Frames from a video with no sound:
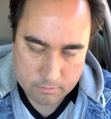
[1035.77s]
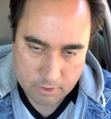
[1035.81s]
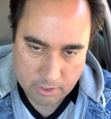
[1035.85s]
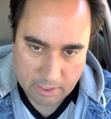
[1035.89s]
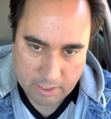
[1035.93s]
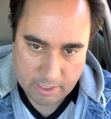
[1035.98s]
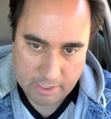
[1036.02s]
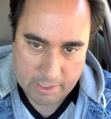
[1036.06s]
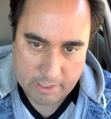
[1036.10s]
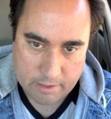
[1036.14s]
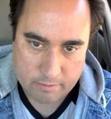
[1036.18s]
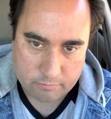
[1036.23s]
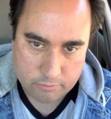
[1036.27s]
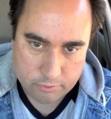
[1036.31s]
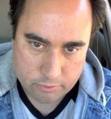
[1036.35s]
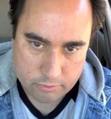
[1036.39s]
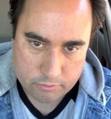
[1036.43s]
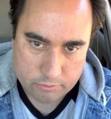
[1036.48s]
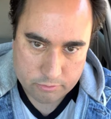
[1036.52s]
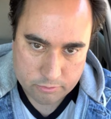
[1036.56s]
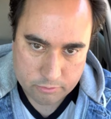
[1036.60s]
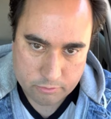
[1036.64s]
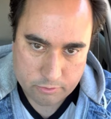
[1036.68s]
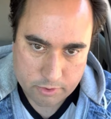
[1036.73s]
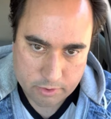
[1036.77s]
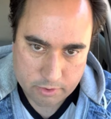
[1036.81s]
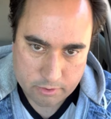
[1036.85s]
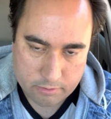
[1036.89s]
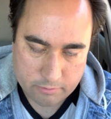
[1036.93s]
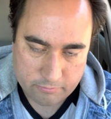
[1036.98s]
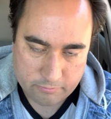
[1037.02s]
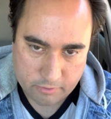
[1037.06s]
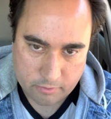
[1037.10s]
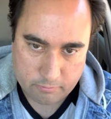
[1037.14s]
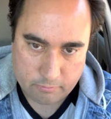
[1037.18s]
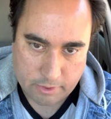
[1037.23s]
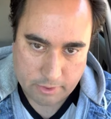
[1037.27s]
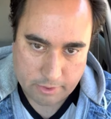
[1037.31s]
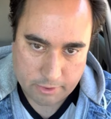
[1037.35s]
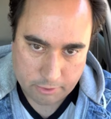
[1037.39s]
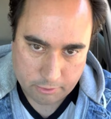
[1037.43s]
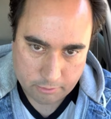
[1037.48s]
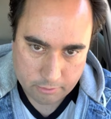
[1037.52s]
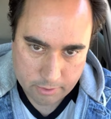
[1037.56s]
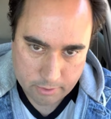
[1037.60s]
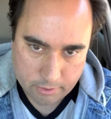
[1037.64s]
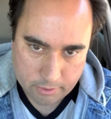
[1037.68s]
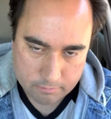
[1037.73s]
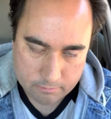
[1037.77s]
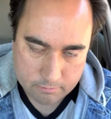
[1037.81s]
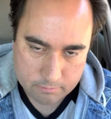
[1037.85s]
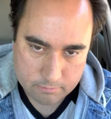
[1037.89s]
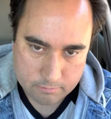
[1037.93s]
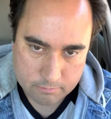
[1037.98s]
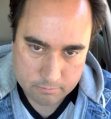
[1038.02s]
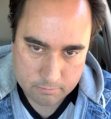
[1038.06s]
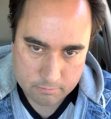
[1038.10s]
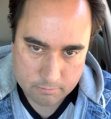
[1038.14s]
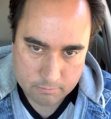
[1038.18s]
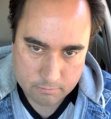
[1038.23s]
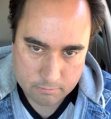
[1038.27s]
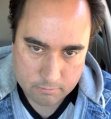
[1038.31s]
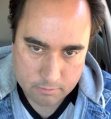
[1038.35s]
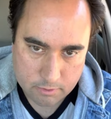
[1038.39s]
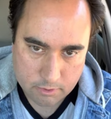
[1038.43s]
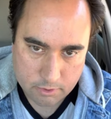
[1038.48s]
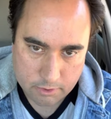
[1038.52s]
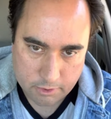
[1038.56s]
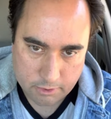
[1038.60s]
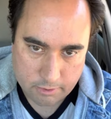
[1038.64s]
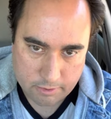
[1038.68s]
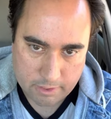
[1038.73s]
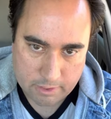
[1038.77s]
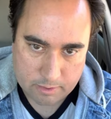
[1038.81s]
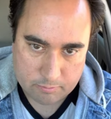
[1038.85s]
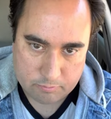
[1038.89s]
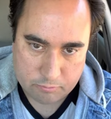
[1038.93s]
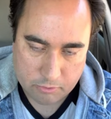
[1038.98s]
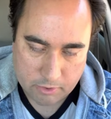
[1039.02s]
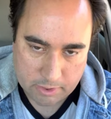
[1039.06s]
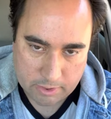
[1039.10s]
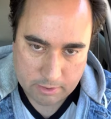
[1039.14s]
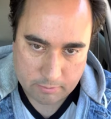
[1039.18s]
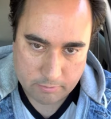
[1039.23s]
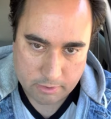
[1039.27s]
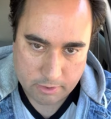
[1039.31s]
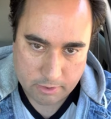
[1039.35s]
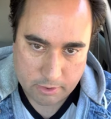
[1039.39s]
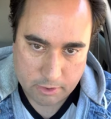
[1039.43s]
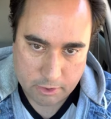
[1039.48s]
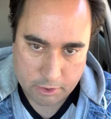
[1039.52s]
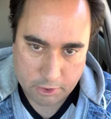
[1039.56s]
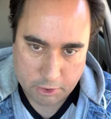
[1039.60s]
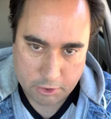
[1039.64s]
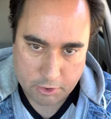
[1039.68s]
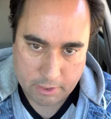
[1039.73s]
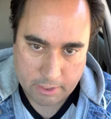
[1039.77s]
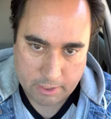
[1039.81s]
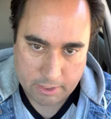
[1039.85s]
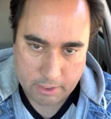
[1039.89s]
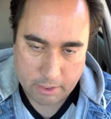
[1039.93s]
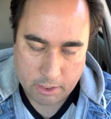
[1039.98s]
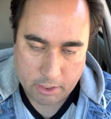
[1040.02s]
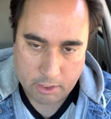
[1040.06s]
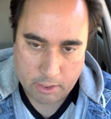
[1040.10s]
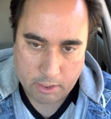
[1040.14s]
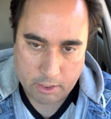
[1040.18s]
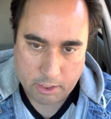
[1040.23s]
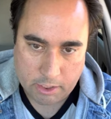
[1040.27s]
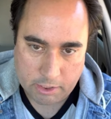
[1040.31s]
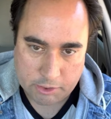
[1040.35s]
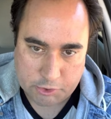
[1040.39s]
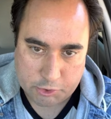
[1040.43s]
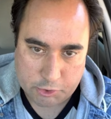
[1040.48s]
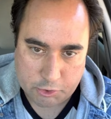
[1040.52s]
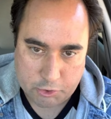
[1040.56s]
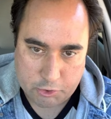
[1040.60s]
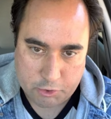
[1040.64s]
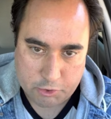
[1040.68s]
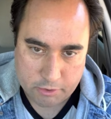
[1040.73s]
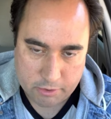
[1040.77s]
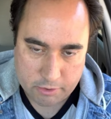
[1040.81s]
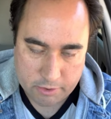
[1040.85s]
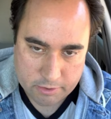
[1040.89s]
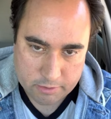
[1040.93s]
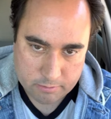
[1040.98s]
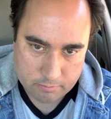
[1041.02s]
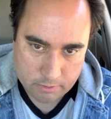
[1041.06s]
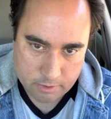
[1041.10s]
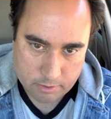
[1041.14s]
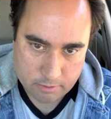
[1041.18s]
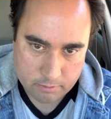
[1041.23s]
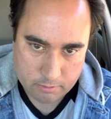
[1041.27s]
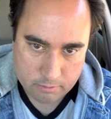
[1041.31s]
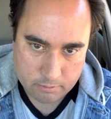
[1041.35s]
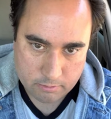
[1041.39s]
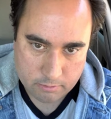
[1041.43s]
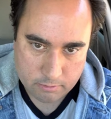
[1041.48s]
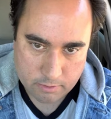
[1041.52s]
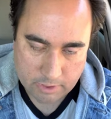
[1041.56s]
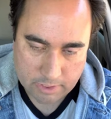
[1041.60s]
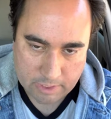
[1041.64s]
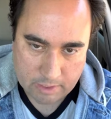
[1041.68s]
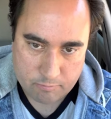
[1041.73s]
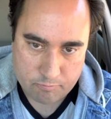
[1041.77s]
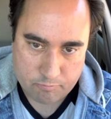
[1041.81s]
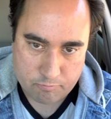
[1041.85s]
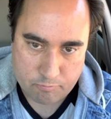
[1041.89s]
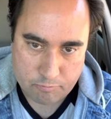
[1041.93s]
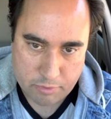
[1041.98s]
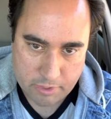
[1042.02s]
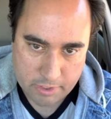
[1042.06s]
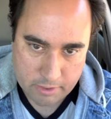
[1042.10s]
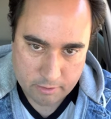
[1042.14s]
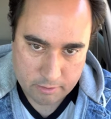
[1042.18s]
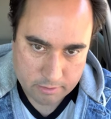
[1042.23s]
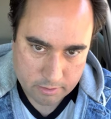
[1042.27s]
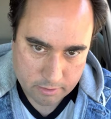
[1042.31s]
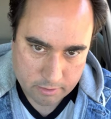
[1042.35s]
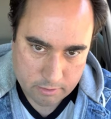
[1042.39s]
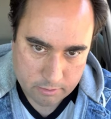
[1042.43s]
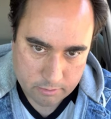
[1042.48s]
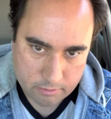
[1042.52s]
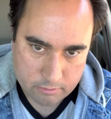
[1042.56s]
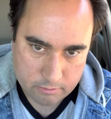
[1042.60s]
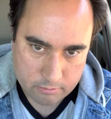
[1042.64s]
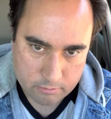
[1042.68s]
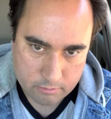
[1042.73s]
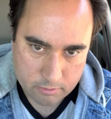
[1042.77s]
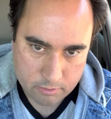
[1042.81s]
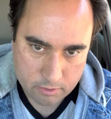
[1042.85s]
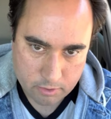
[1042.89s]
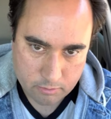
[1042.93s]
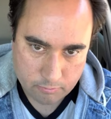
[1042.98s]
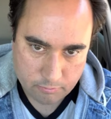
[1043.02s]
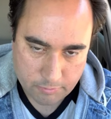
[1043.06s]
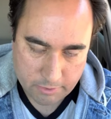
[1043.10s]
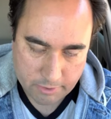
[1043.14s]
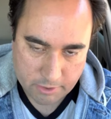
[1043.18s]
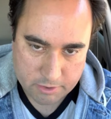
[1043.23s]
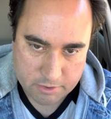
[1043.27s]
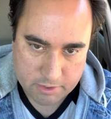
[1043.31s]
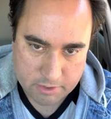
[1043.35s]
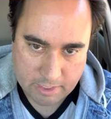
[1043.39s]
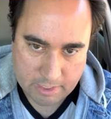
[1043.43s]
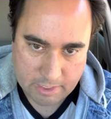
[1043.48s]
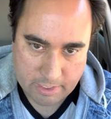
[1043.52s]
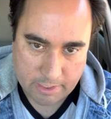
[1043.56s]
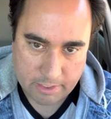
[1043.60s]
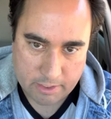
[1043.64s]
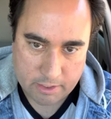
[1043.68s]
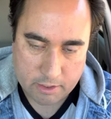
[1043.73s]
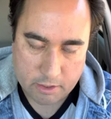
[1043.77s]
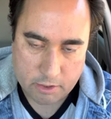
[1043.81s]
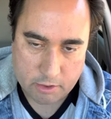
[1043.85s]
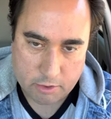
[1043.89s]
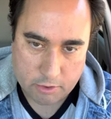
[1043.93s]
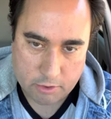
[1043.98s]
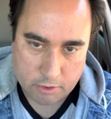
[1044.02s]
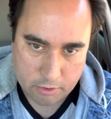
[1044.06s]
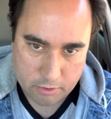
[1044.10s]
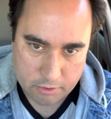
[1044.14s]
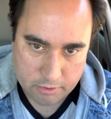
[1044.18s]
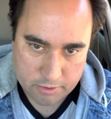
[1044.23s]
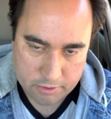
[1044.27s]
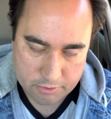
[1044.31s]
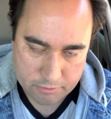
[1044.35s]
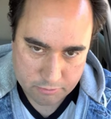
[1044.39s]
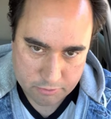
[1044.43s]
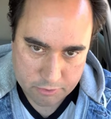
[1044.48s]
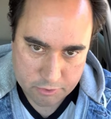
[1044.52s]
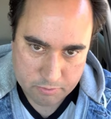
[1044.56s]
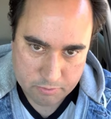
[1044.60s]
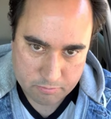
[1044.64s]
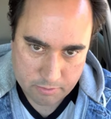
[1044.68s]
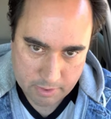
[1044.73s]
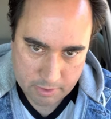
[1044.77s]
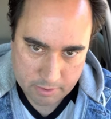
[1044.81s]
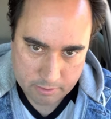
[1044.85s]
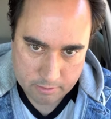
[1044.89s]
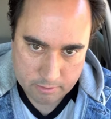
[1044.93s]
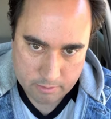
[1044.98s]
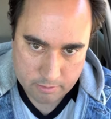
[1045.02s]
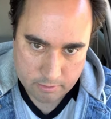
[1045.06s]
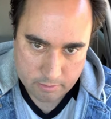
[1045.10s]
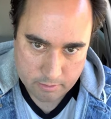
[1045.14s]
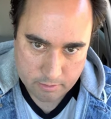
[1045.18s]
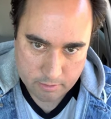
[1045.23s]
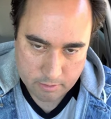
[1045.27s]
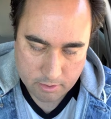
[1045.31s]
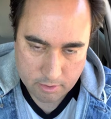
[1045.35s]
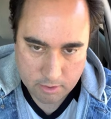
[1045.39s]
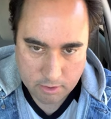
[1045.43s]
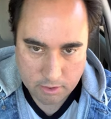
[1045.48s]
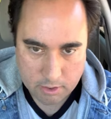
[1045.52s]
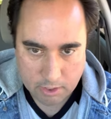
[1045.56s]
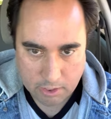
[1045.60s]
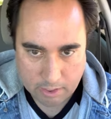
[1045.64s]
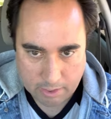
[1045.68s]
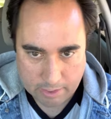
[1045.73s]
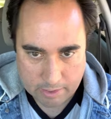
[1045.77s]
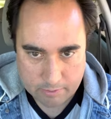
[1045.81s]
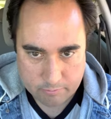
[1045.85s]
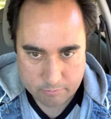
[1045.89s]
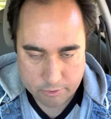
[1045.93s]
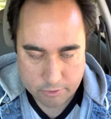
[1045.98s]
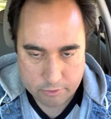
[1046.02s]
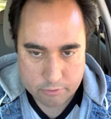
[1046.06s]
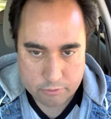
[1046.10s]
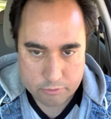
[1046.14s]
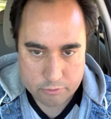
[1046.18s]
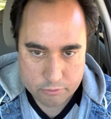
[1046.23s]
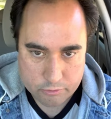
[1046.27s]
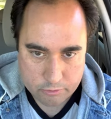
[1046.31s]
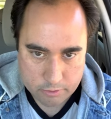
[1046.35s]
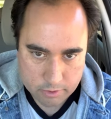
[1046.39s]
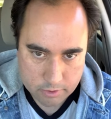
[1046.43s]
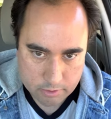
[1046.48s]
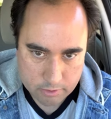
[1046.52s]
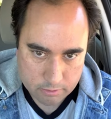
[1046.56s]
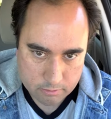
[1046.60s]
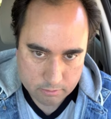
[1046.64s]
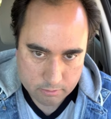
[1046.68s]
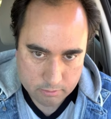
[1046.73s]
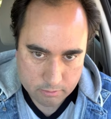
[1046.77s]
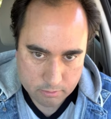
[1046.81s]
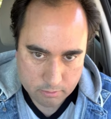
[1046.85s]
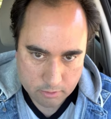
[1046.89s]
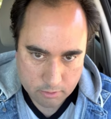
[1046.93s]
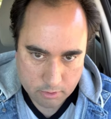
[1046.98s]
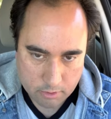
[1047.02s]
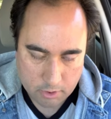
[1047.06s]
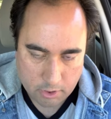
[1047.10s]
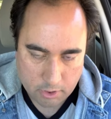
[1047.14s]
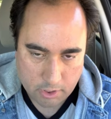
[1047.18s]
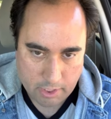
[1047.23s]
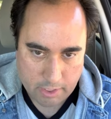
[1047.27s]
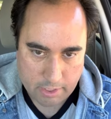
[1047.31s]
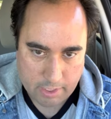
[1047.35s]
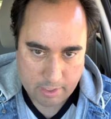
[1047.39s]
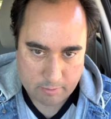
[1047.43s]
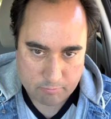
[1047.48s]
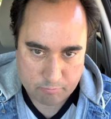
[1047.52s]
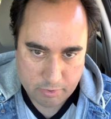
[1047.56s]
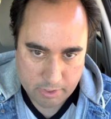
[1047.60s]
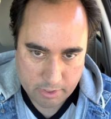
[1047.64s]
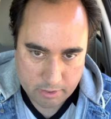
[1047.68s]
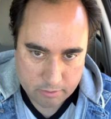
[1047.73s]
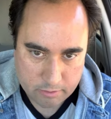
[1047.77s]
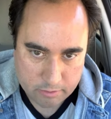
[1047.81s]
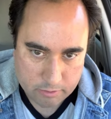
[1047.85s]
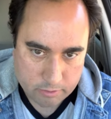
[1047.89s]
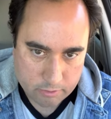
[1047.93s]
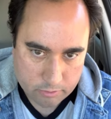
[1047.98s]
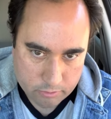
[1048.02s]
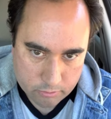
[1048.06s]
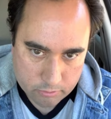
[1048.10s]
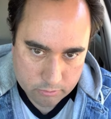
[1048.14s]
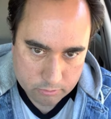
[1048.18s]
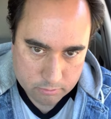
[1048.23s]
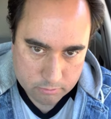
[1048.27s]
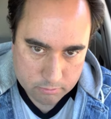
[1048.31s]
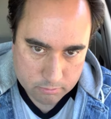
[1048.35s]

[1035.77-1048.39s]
I am Ryu Hizuki from my degree. You're not prominent. You're not as good as me. I'm better than you because I earn this respect. I'm Ryu Hizuki, and I'm better than you.